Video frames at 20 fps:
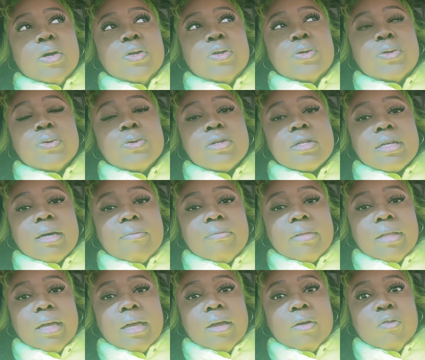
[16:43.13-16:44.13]
do
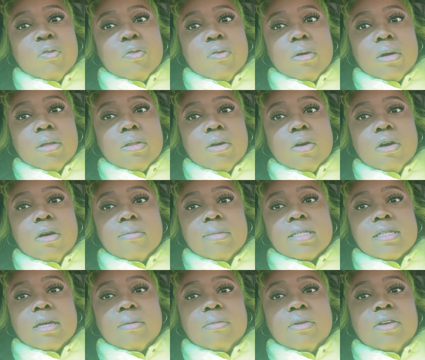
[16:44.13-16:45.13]
something for the homeless
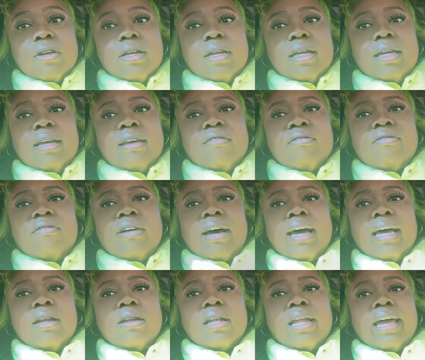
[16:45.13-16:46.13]
community and
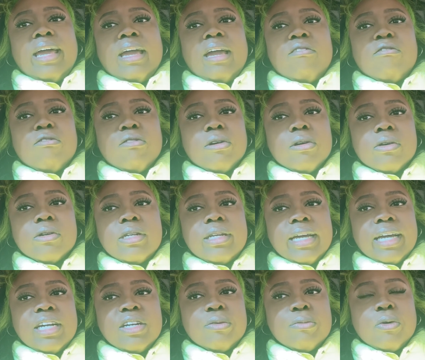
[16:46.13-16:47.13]
find like real
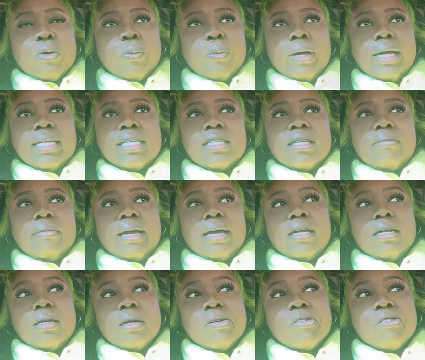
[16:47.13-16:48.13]
tangible ways to make a
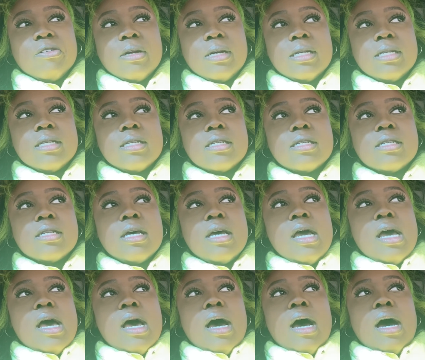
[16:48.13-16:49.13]
difference.
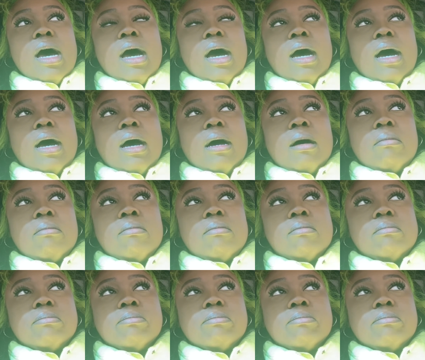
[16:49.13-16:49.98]
And